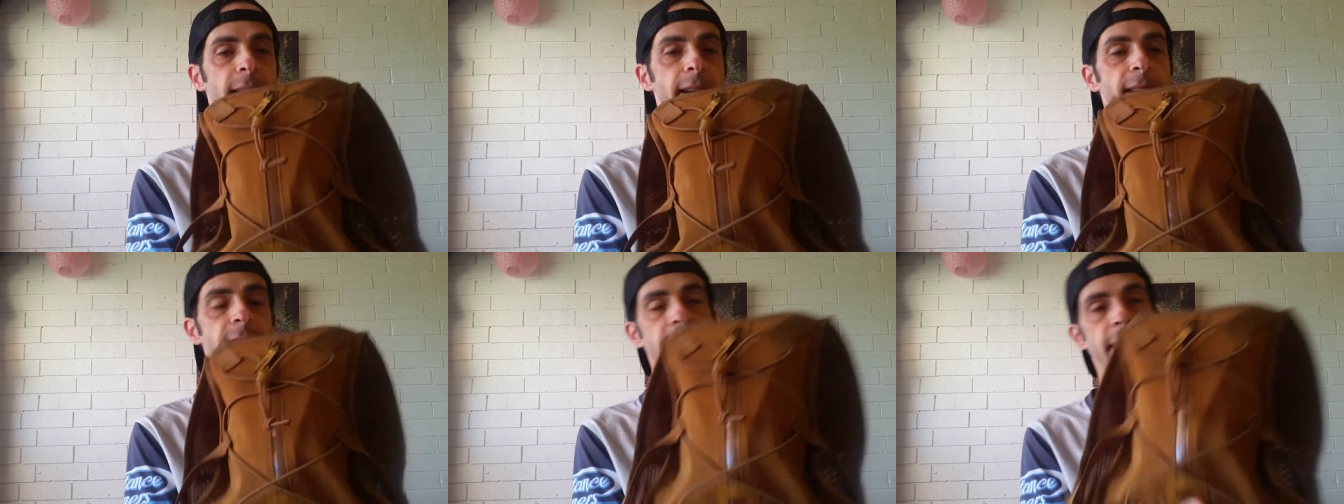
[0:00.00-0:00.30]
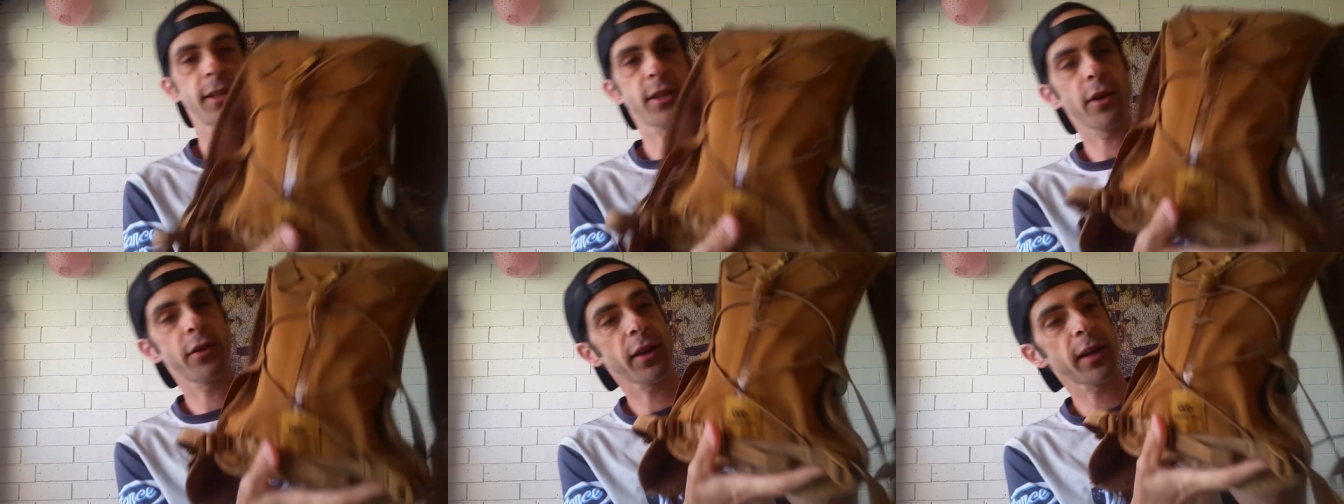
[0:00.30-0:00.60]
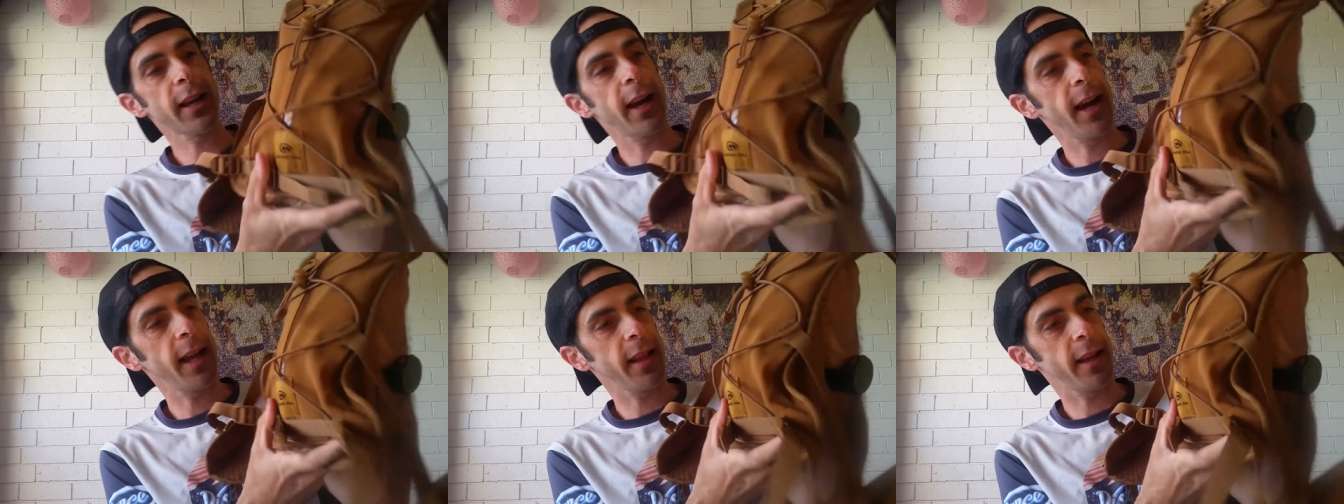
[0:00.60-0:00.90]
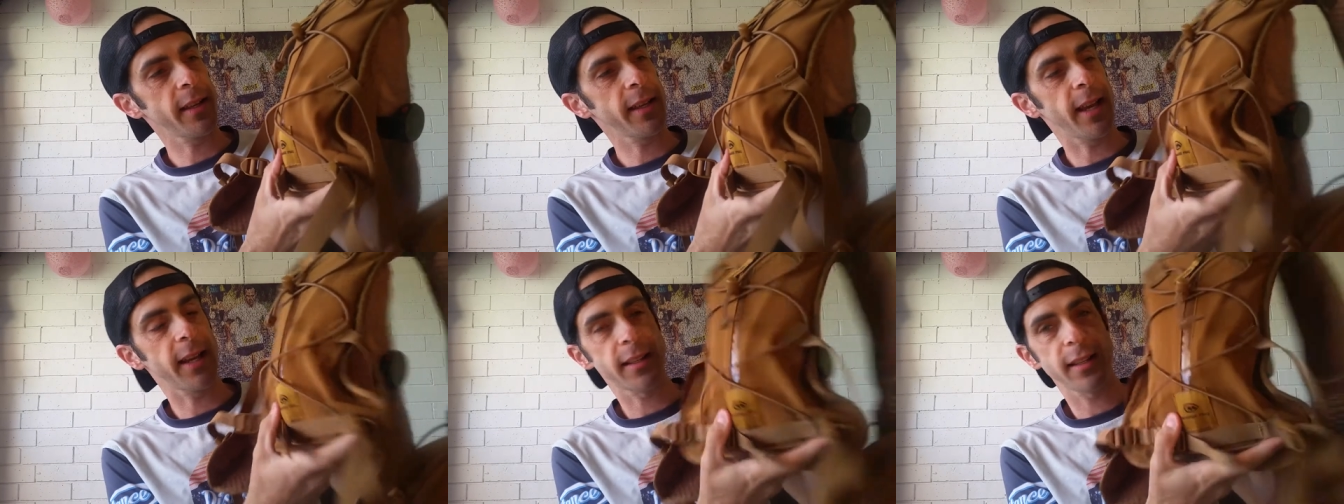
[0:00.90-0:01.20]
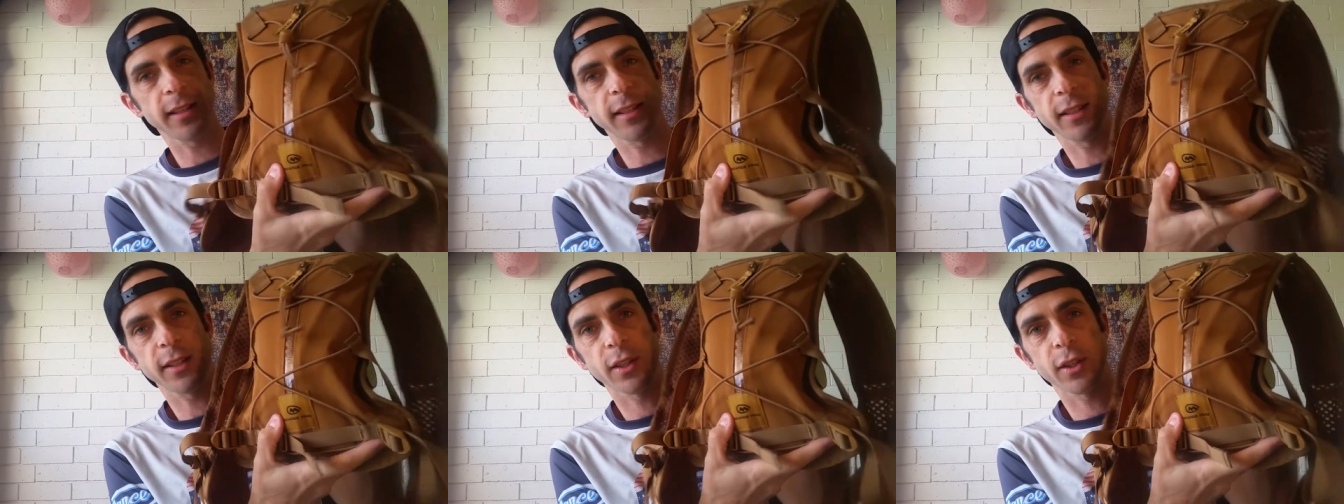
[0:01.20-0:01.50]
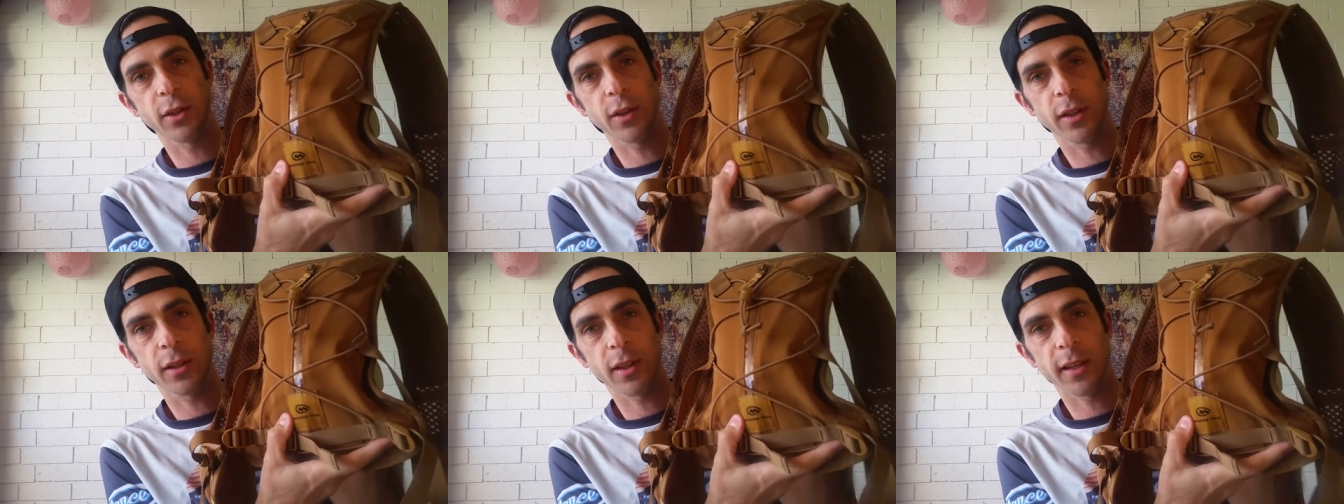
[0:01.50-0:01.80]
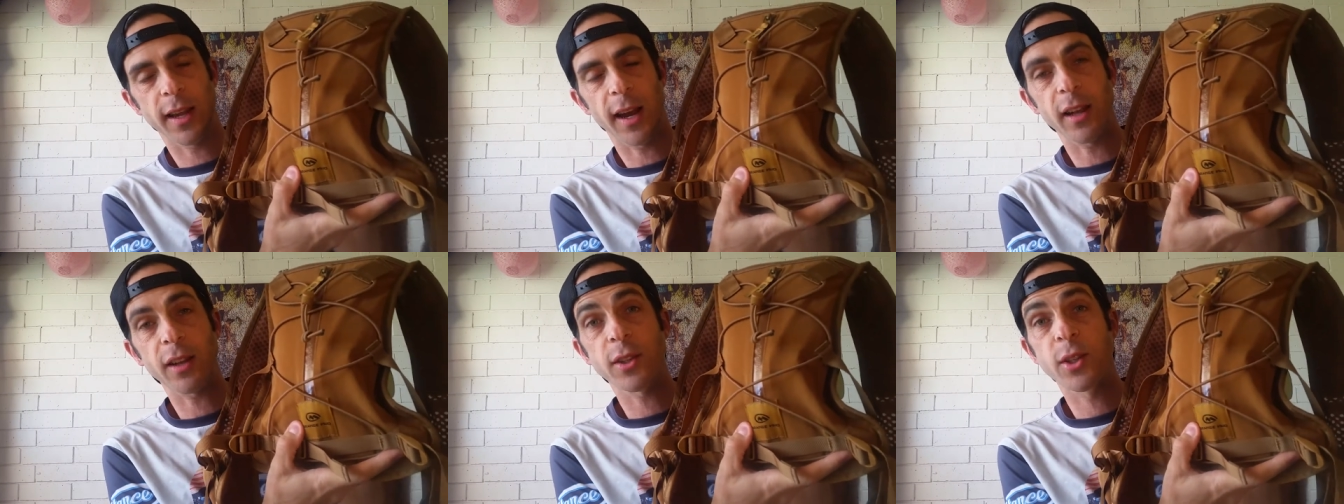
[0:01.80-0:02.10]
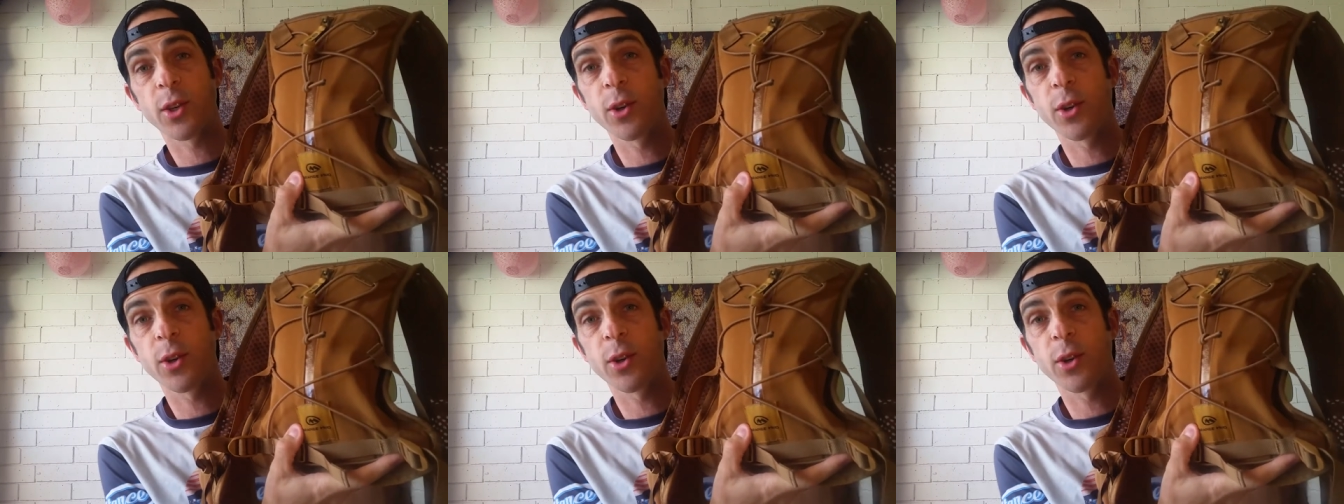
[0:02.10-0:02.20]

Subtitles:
Okay, so the color, yes, this is the color is